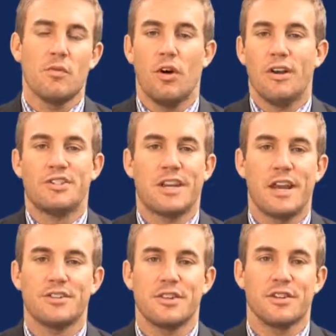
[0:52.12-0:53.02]
Well,
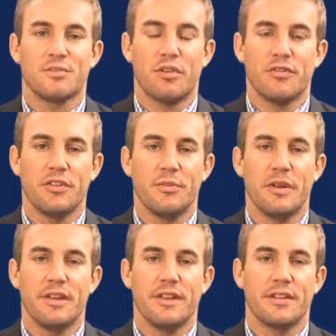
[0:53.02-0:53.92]
education has proven to
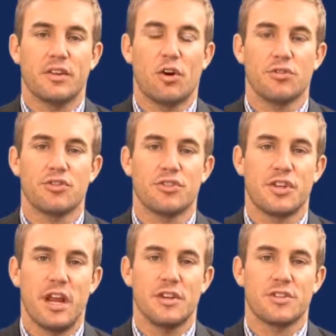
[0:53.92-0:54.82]
me that culture
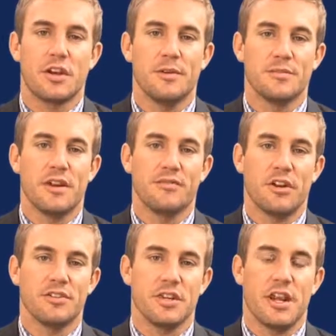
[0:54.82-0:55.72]
change comes
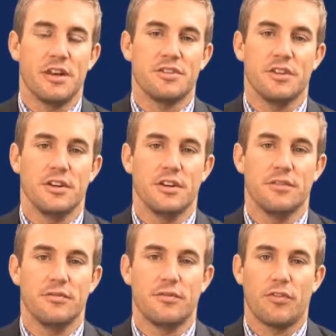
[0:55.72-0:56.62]
after education.
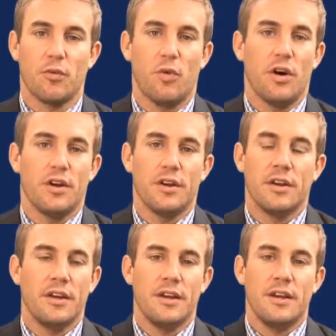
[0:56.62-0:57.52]
And for one,
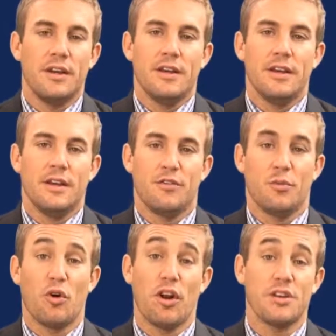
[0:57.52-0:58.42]
if
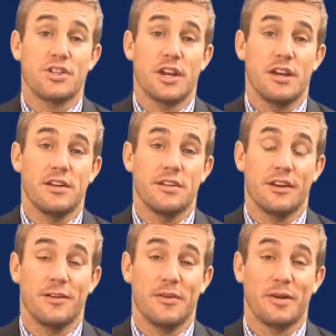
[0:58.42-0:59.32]
you're more educated, you're
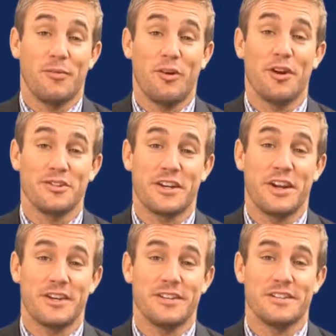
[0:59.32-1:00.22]
going to make more
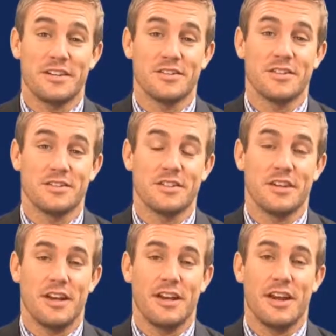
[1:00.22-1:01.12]
educated decisions.
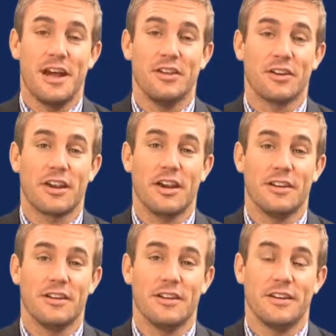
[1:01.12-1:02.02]
And I look
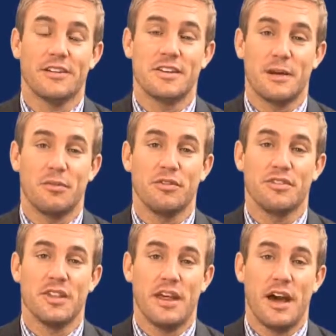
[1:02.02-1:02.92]
at an example
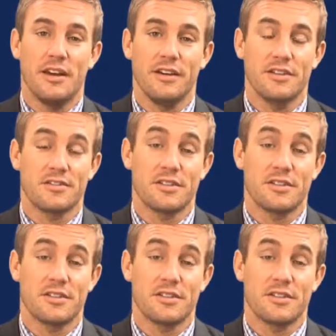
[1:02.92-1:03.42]
to that is